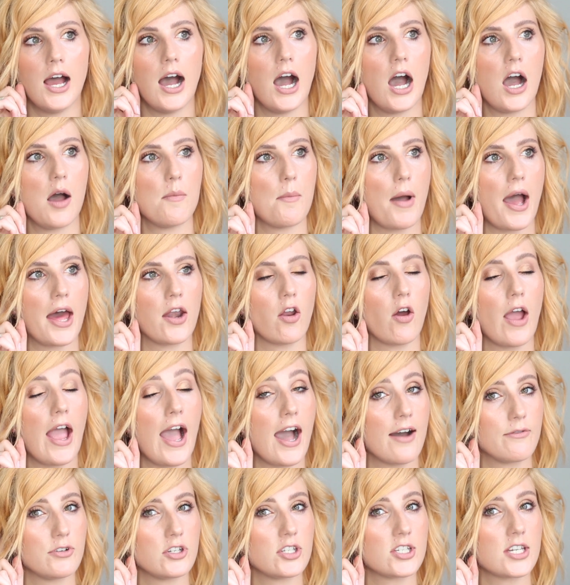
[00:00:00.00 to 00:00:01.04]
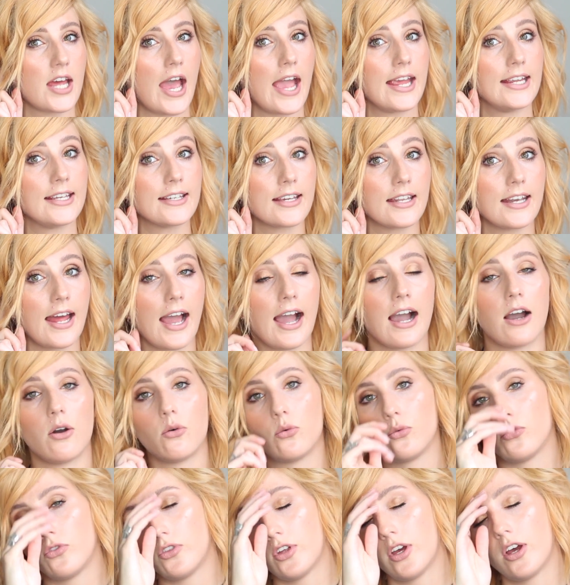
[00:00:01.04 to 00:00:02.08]
And I haven't taken
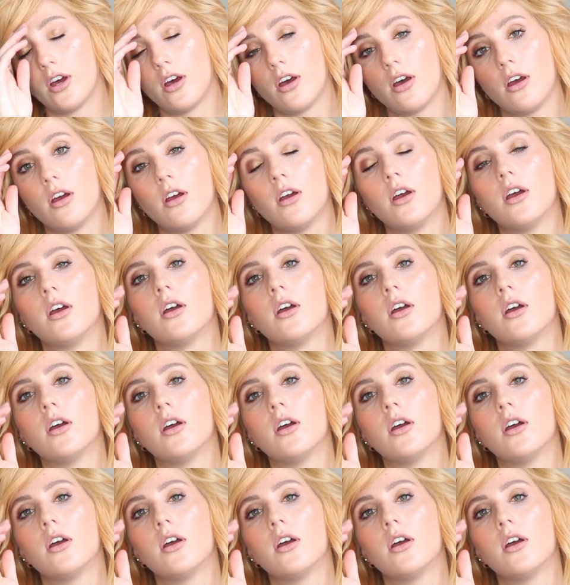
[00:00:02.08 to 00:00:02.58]
out the